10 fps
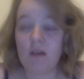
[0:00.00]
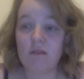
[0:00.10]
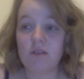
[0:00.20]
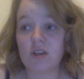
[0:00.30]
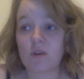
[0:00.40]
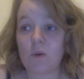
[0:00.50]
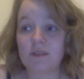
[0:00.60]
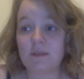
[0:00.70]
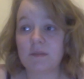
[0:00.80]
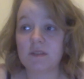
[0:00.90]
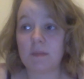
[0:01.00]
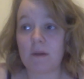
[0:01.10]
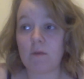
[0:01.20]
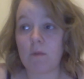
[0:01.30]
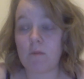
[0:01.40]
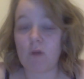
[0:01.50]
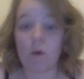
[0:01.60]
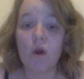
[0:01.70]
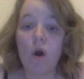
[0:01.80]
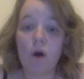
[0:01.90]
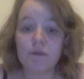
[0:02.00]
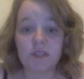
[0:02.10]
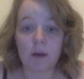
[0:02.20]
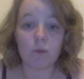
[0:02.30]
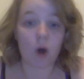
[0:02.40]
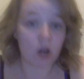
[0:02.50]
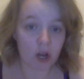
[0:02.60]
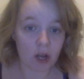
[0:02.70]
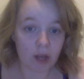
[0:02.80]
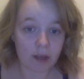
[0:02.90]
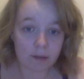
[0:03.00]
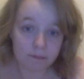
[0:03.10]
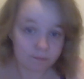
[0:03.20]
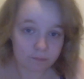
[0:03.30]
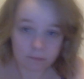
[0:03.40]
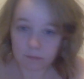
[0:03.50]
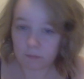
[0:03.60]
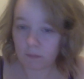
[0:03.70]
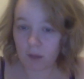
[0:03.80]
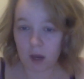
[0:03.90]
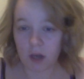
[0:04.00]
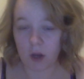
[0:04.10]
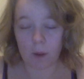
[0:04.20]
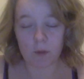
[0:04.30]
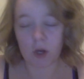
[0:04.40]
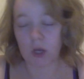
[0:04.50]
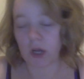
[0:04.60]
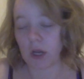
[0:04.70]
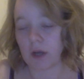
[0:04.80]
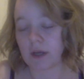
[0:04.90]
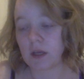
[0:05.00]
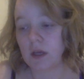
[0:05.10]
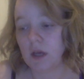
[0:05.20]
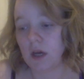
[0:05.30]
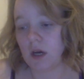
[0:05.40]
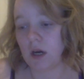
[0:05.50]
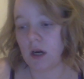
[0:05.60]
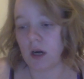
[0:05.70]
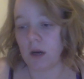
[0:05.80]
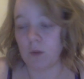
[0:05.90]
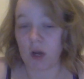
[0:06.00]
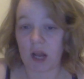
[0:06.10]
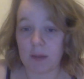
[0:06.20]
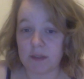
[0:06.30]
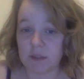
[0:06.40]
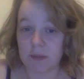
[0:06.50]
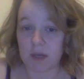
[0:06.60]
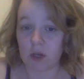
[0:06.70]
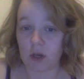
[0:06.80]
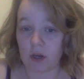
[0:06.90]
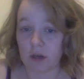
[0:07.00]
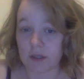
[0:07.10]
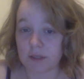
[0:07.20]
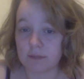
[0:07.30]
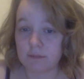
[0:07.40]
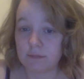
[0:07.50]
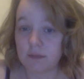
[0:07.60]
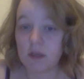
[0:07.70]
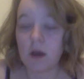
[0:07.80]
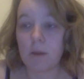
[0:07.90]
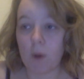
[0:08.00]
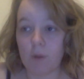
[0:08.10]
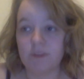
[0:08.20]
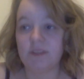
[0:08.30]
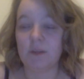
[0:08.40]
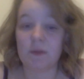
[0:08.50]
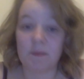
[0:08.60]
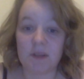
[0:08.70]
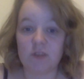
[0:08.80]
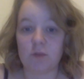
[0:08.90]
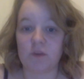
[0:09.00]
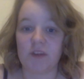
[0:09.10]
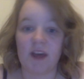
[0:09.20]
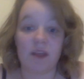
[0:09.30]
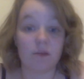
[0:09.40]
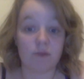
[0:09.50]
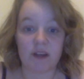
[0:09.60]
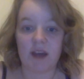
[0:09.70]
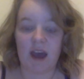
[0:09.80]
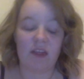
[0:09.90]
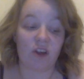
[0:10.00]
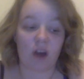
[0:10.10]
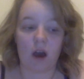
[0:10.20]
oh, you look quite similar to Marilyn Monroe. Obviously I'm not a lookalike. I know I'm not a lookalike. I'm not claiming to be a lookalike. But obviously with the bleach blonde hair, the red hair, the